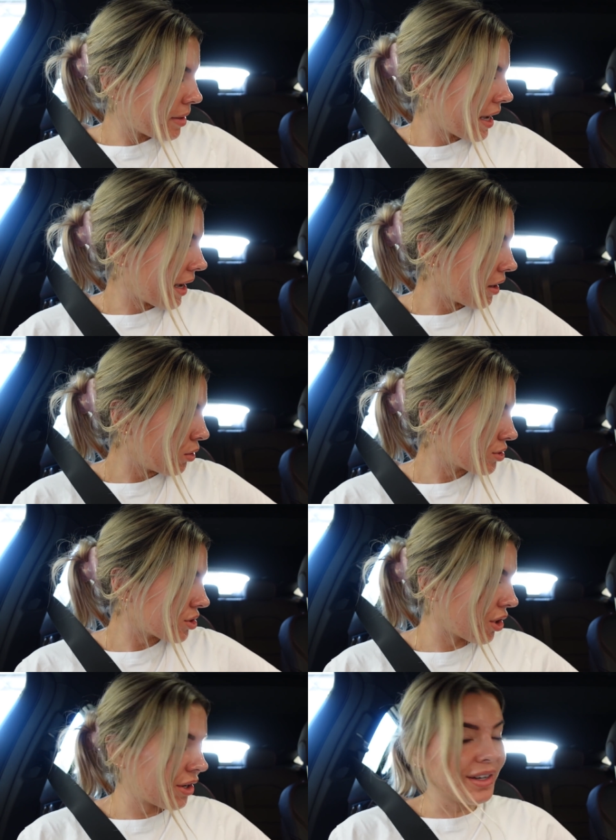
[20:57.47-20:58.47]
But yeah,
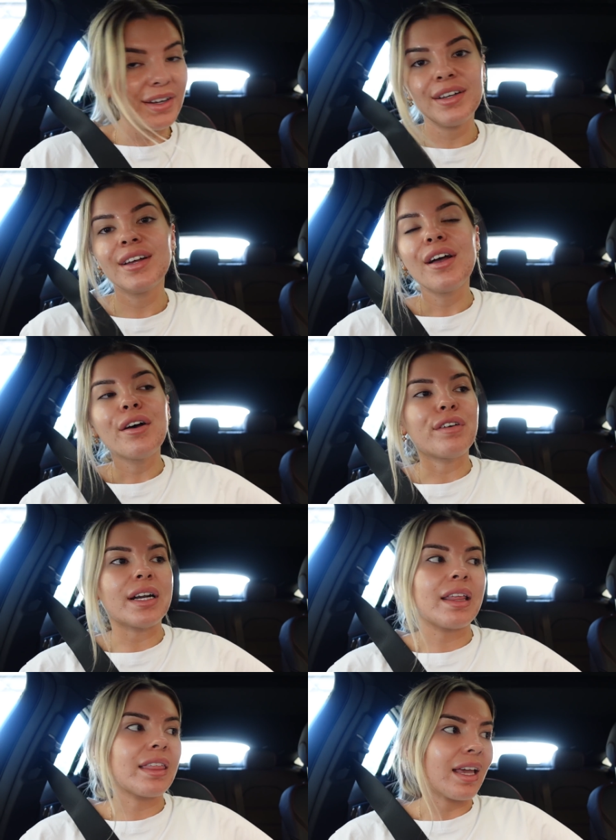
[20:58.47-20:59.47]
also
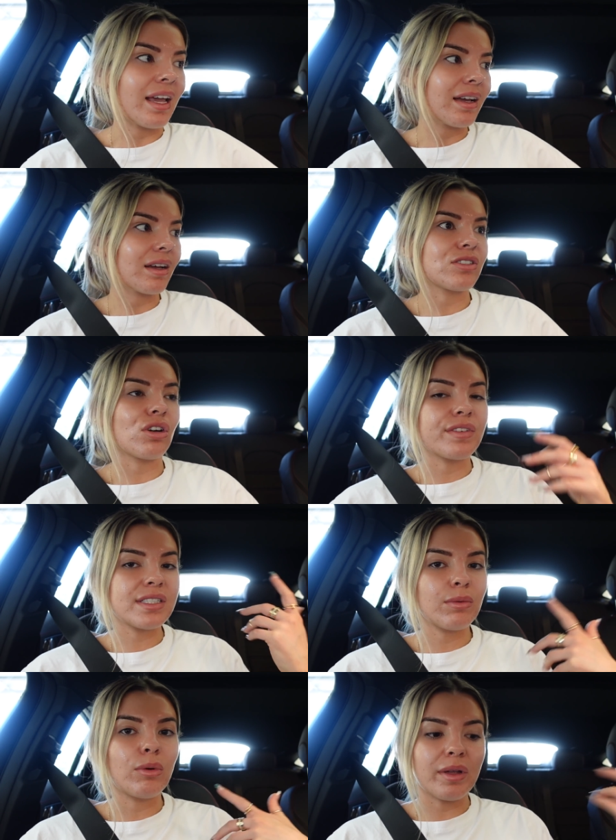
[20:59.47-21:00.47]
funny thing, because
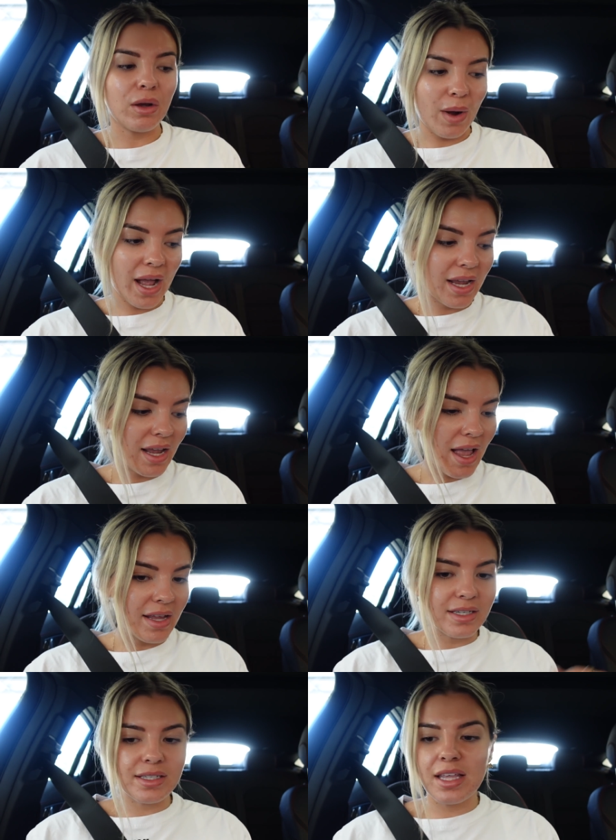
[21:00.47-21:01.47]
obviously we'll be away
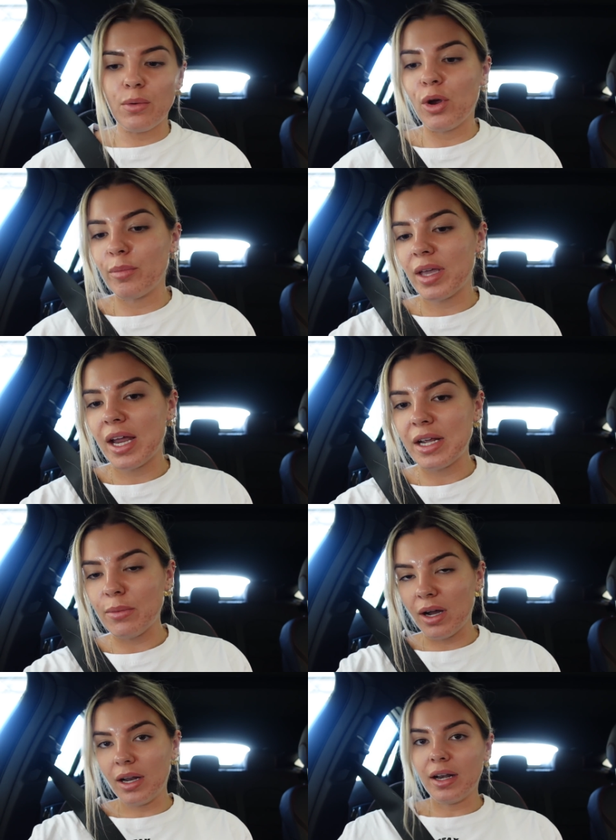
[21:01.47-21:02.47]
and there won't be
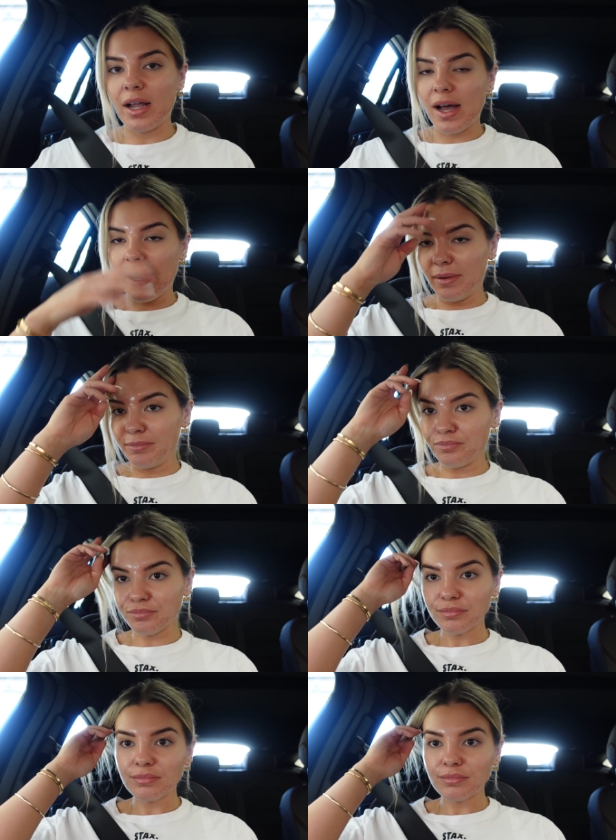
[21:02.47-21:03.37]
anyone